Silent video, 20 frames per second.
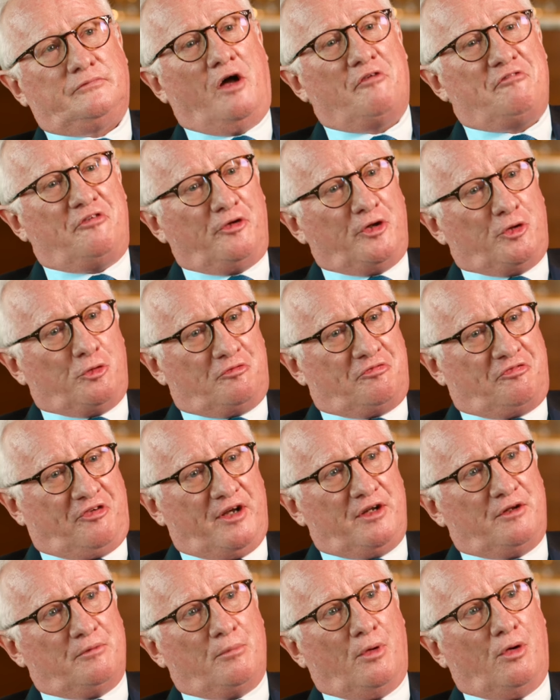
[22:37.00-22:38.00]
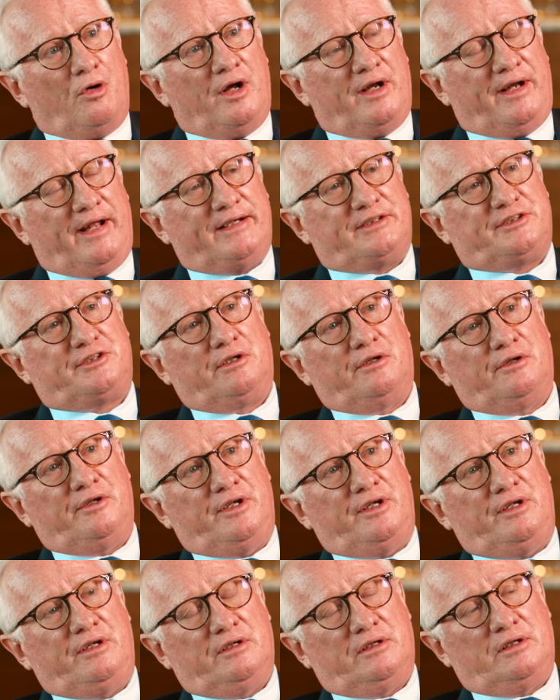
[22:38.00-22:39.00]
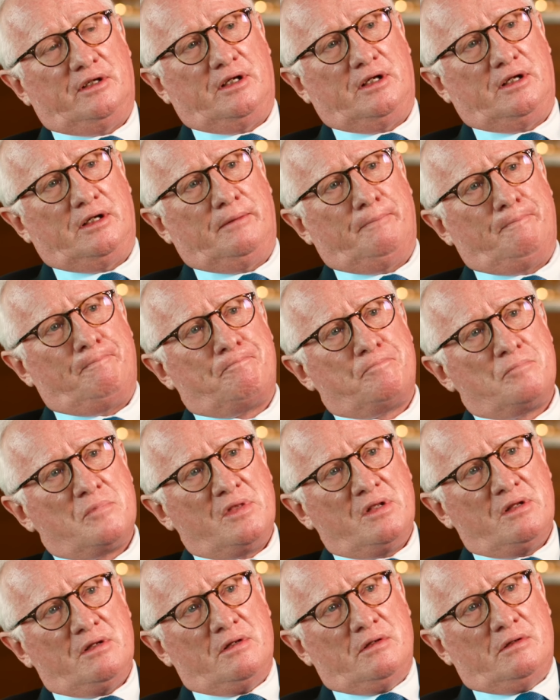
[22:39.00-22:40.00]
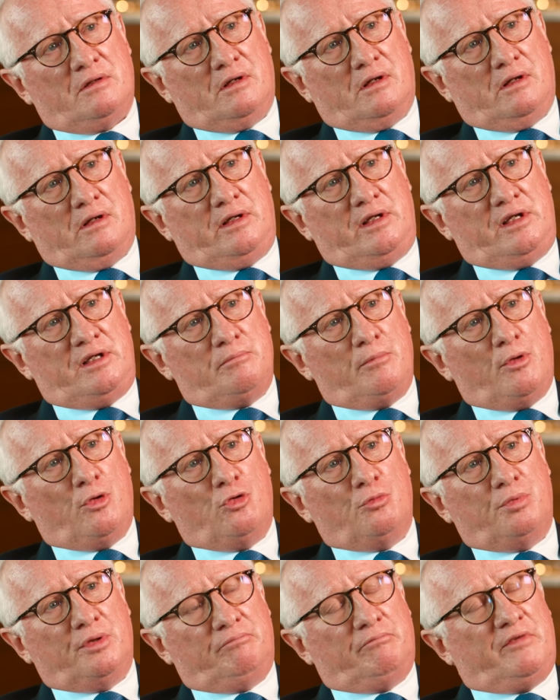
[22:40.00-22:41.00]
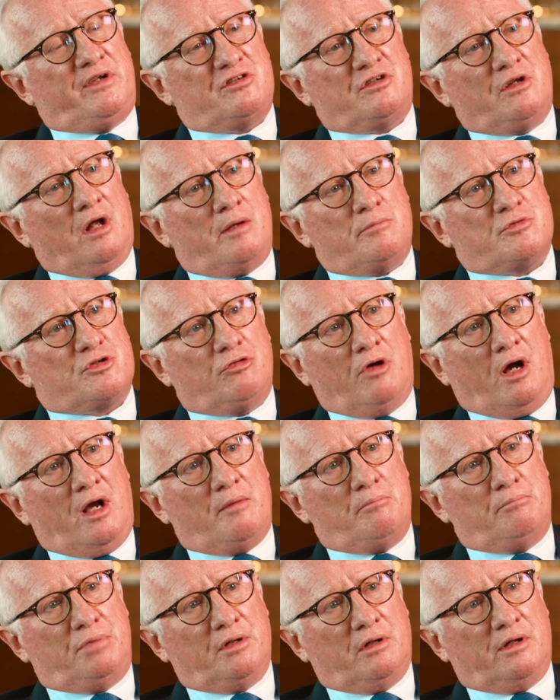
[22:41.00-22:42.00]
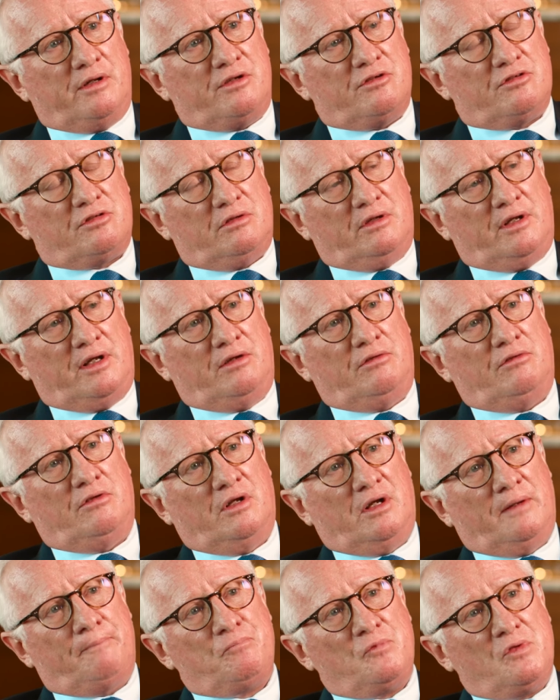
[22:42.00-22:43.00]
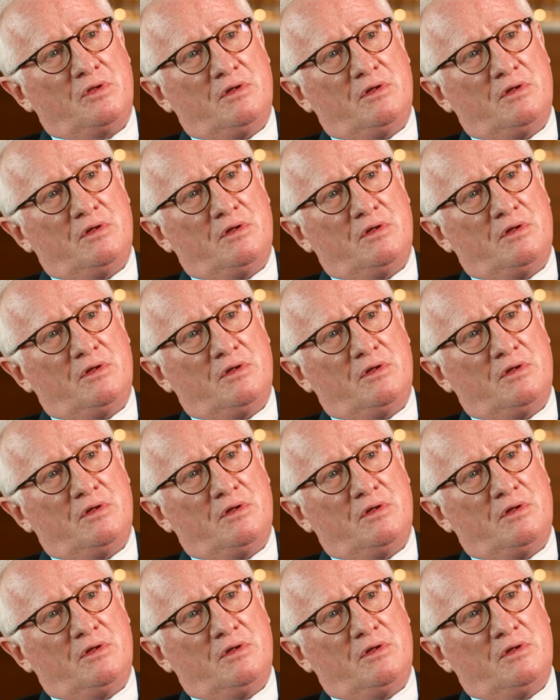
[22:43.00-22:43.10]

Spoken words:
a very good friend of mine, actually, in Melbourne, his name's Graham Billings, and